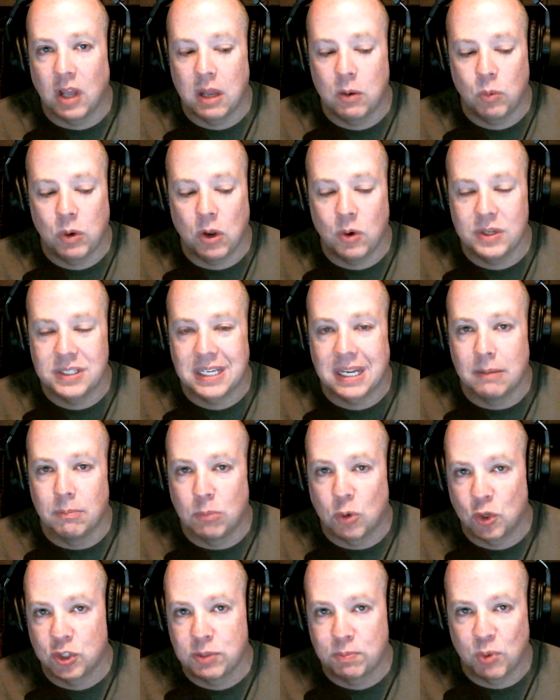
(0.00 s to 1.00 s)
and we always get
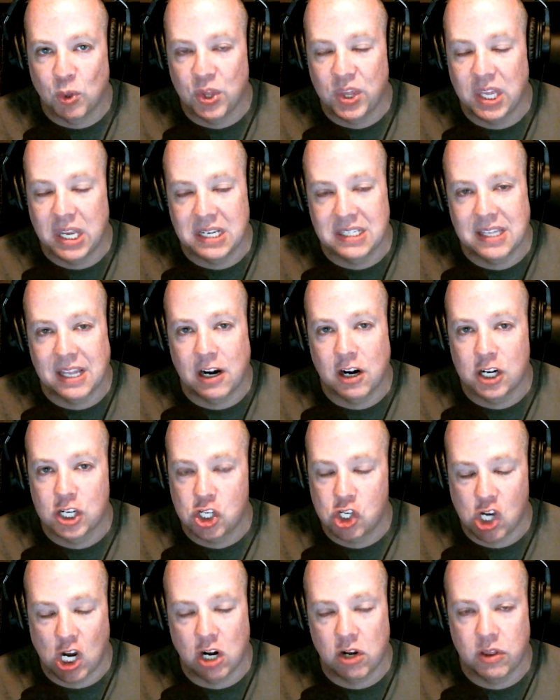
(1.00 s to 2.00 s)
multiple things there
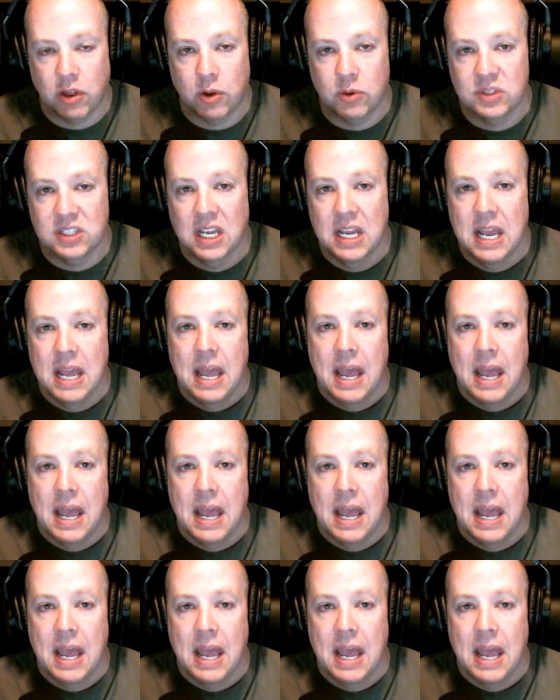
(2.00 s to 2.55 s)
and share those,